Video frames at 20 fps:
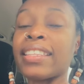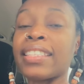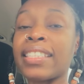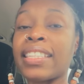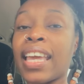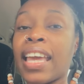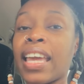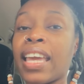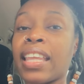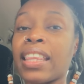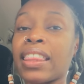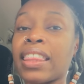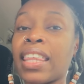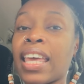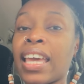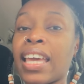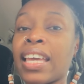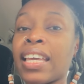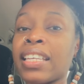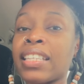saying
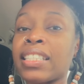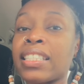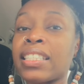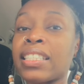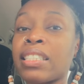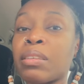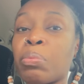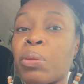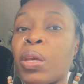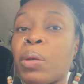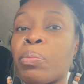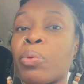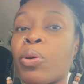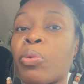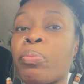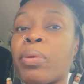things to people,